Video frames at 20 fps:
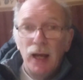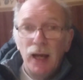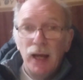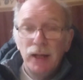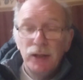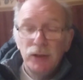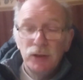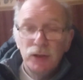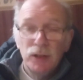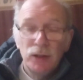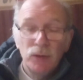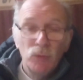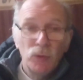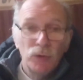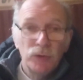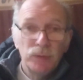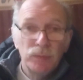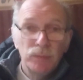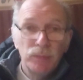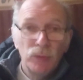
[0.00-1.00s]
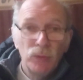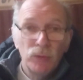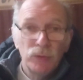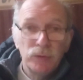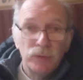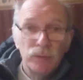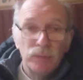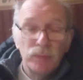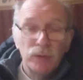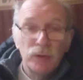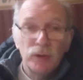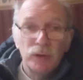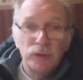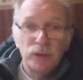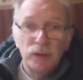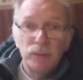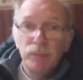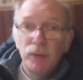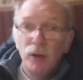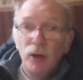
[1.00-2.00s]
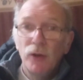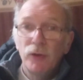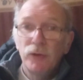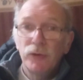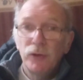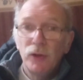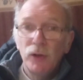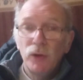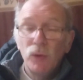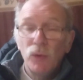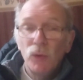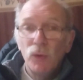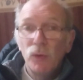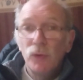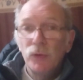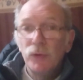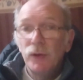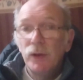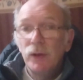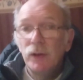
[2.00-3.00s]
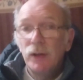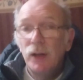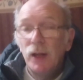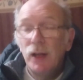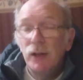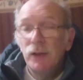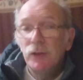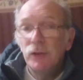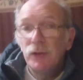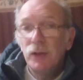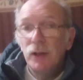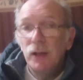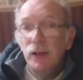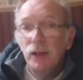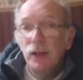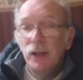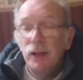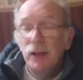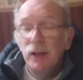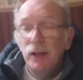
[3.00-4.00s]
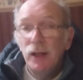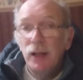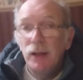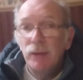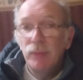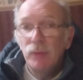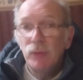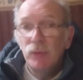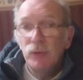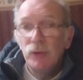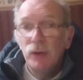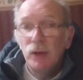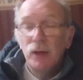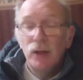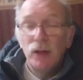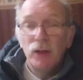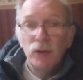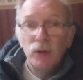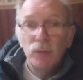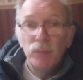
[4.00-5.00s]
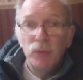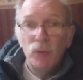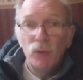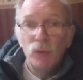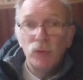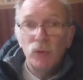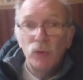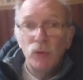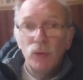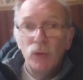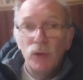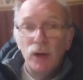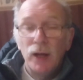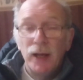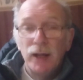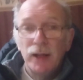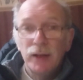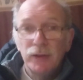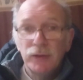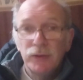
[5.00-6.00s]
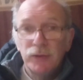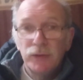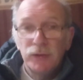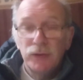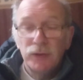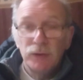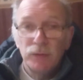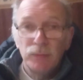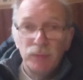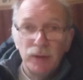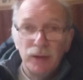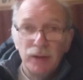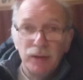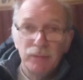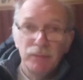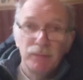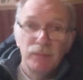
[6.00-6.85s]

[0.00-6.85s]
actually it was important because it passed the laws that actually enabled the Poor Law Acts to be